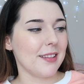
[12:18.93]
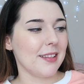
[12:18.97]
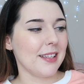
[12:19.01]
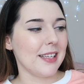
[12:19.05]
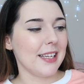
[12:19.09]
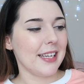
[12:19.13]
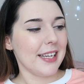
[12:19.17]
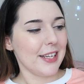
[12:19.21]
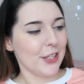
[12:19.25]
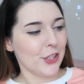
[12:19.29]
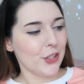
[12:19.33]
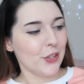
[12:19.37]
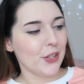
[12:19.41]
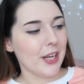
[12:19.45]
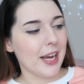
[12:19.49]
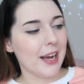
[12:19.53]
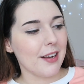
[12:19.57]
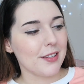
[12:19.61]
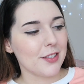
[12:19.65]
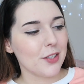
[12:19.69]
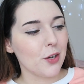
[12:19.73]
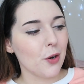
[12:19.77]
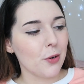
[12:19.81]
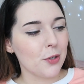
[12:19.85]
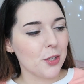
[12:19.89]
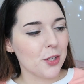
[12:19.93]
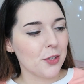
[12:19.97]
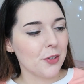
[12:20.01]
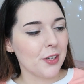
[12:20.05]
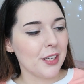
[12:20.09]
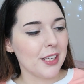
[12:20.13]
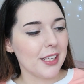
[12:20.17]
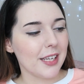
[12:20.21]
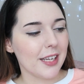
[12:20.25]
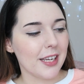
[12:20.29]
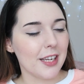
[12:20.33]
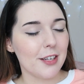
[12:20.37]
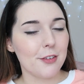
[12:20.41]
the Etude House
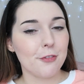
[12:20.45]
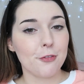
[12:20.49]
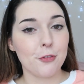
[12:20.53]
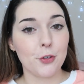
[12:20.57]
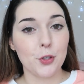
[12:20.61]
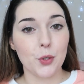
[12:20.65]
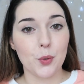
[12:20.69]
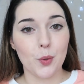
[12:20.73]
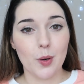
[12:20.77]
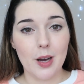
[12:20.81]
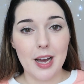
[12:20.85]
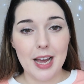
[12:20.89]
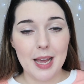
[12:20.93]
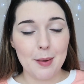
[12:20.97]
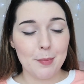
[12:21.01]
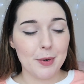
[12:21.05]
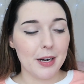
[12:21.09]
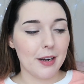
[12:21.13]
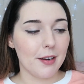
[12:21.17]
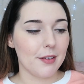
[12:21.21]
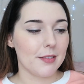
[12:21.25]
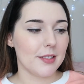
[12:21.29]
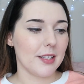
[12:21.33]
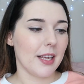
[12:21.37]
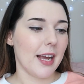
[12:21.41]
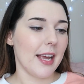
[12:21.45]
Contouring Kit for your eyebrows.